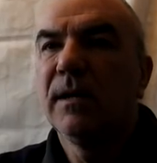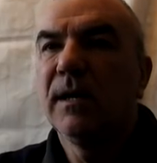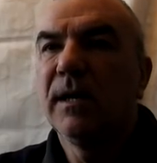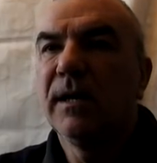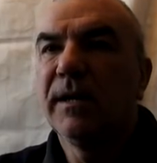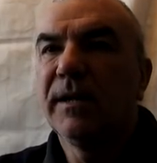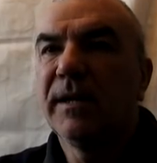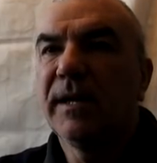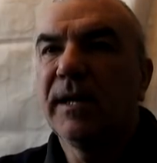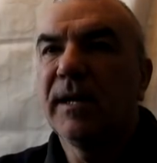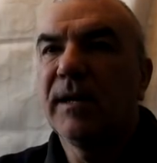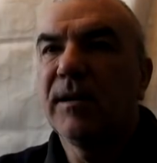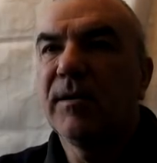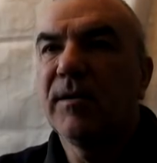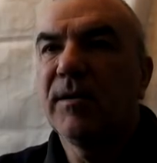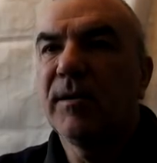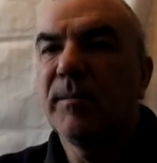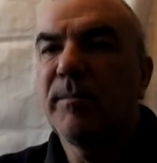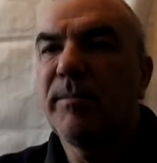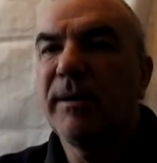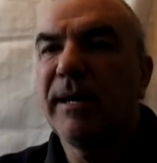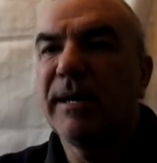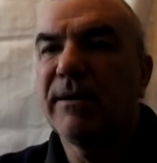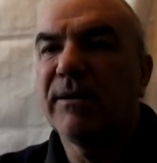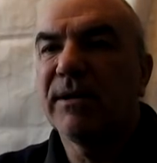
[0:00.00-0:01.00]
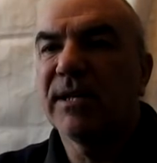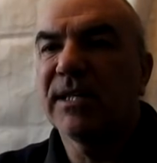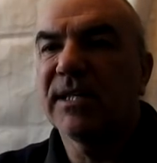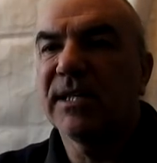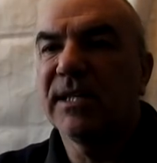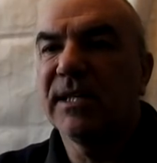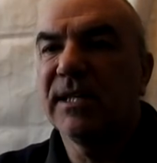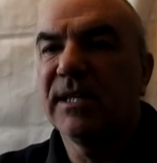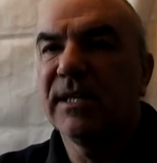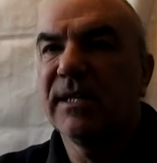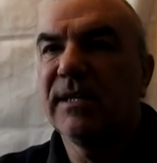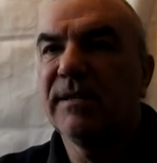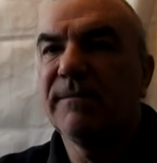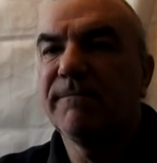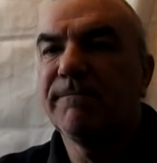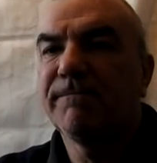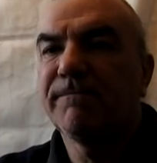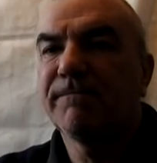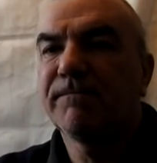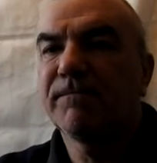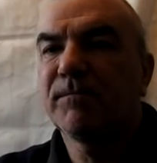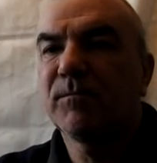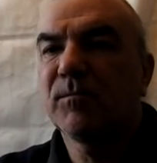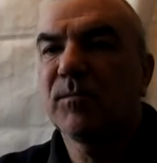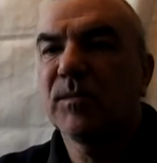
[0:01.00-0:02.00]
And then another parasite.
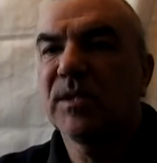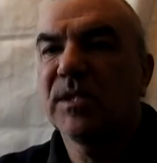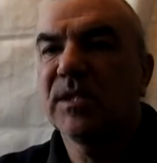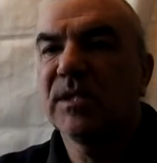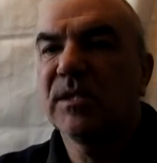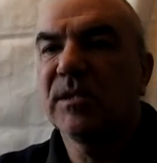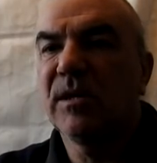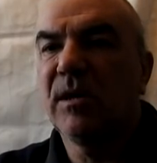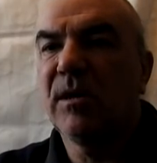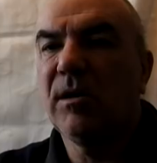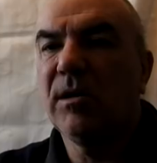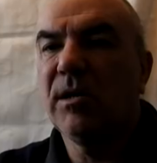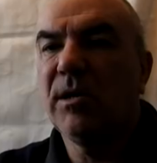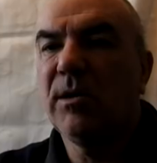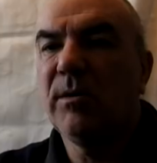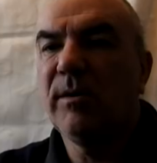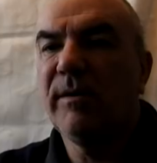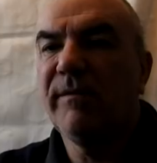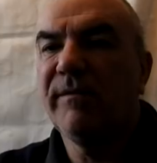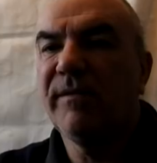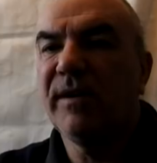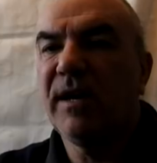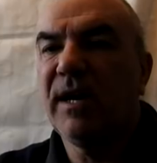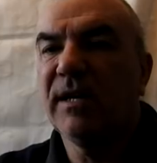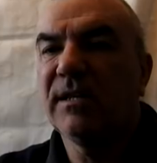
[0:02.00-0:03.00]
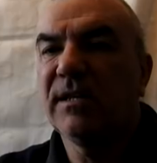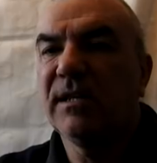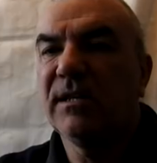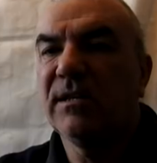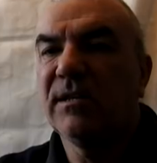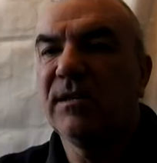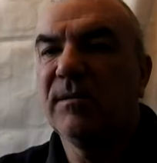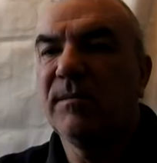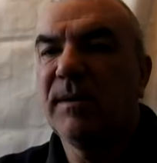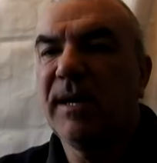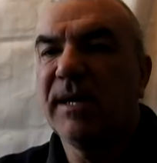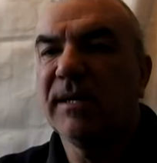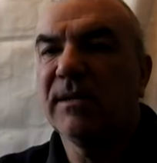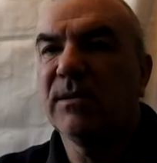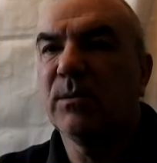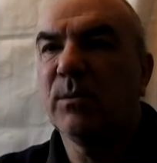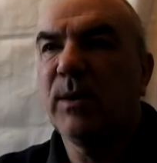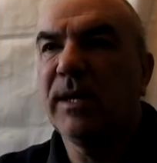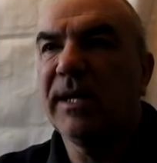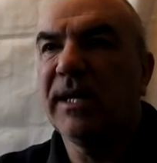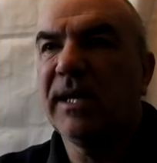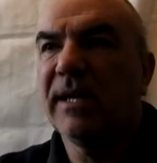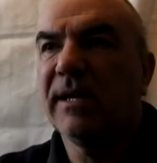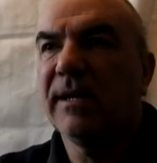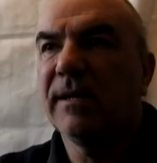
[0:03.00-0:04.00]
Are you invited to Meg's
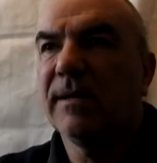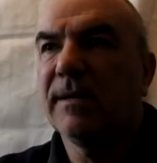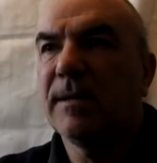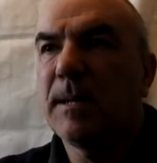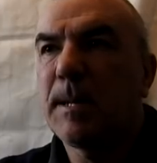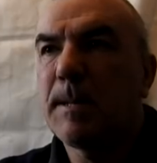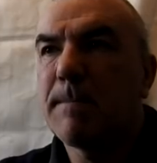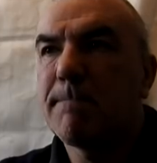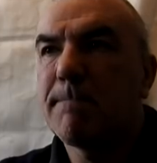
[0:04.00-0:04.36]
wedding?